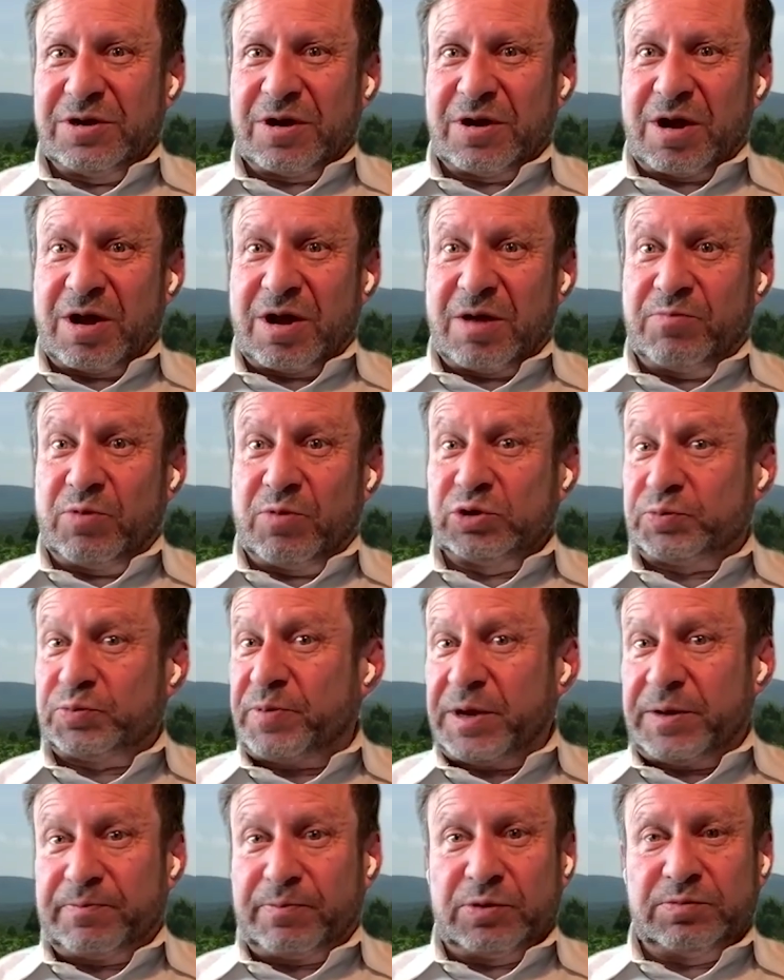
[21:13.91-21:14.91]
Most
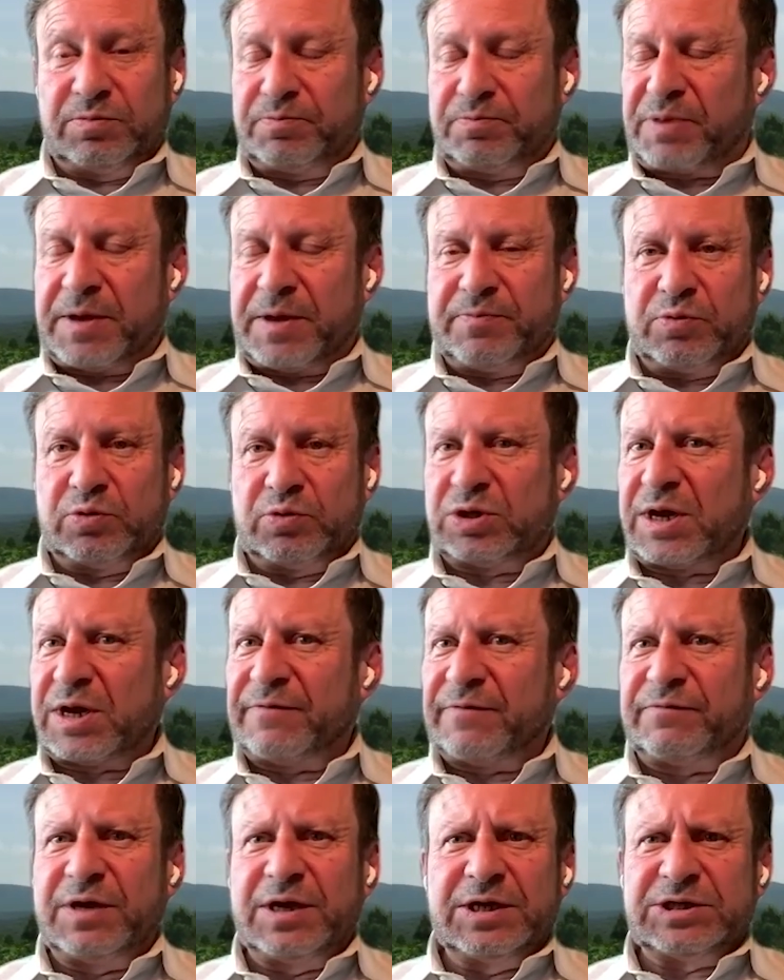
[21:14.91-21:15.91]
papers
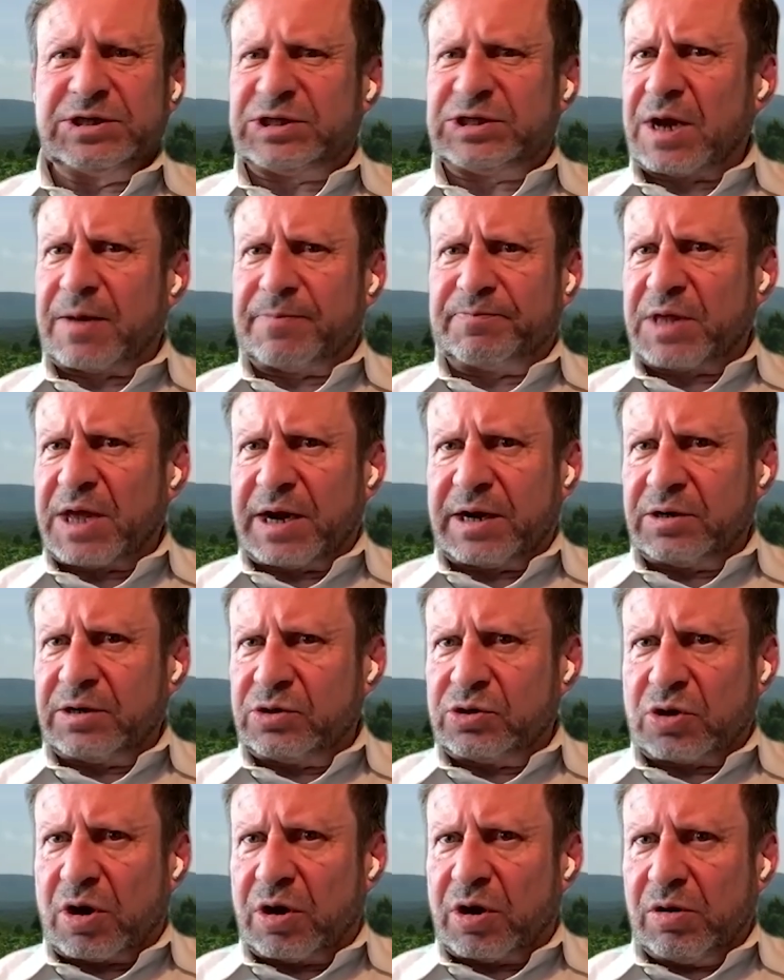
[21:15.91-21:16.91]
have stopped that
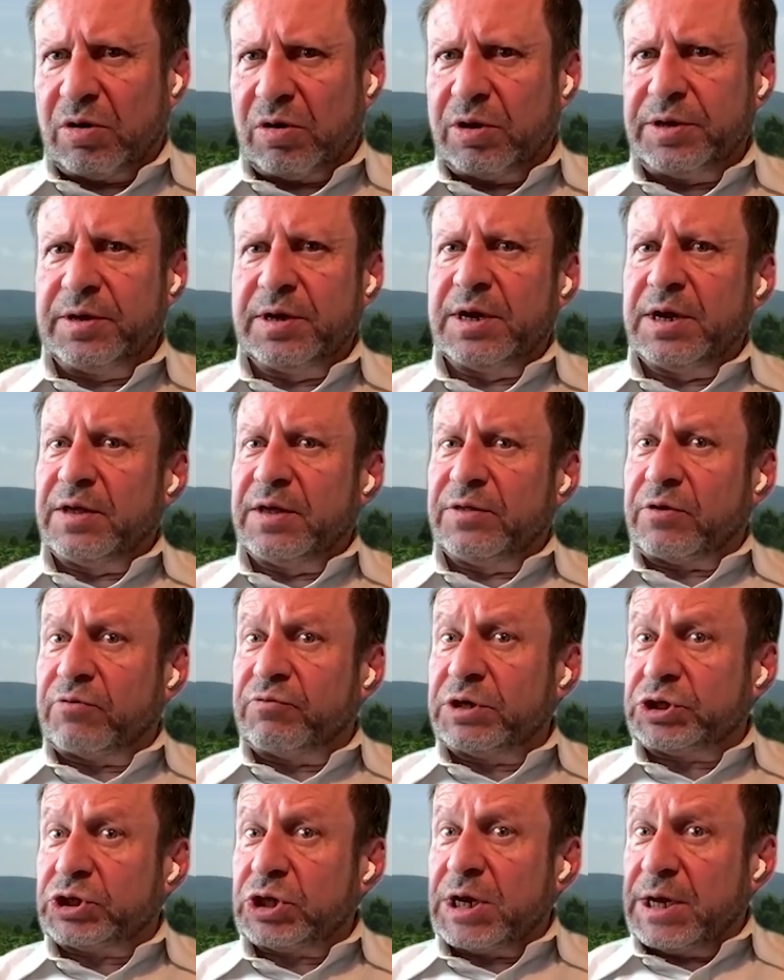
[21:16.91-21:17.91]
entirely.
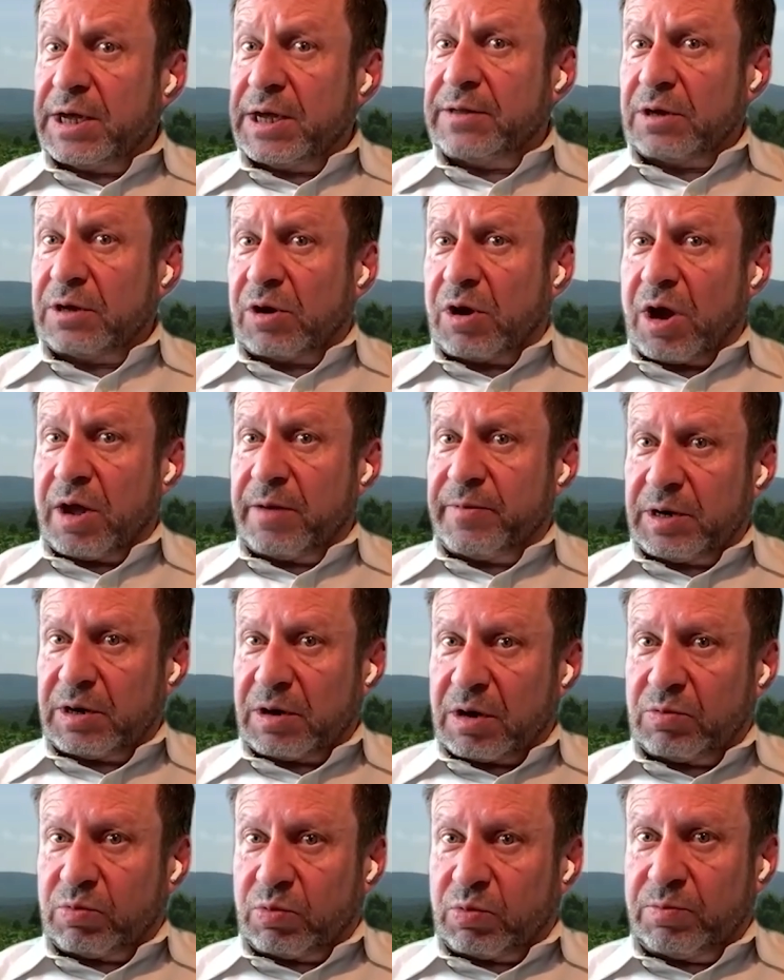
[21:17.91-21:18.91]
There is, in the climate,
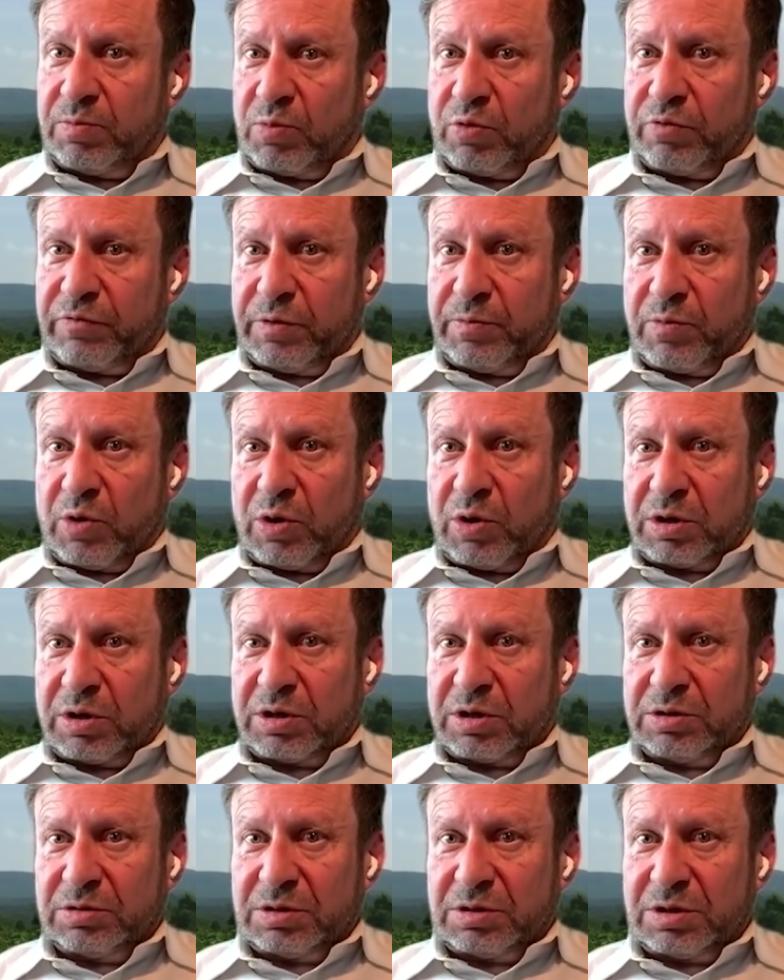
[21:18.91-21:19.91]
one more remark,
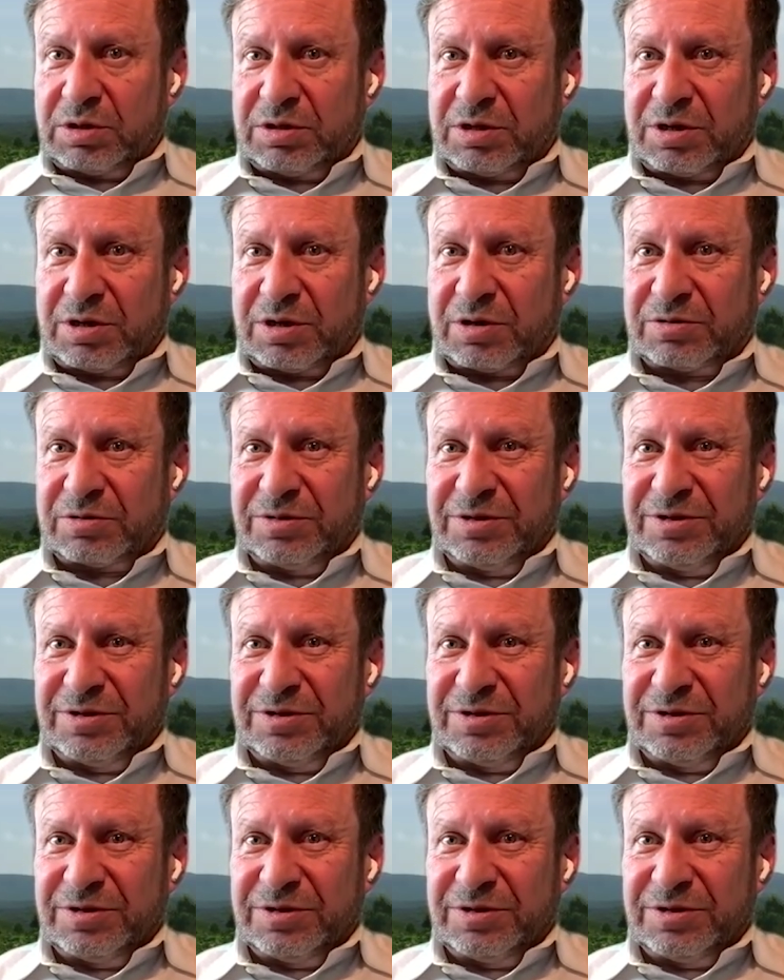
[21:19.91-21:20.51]
and then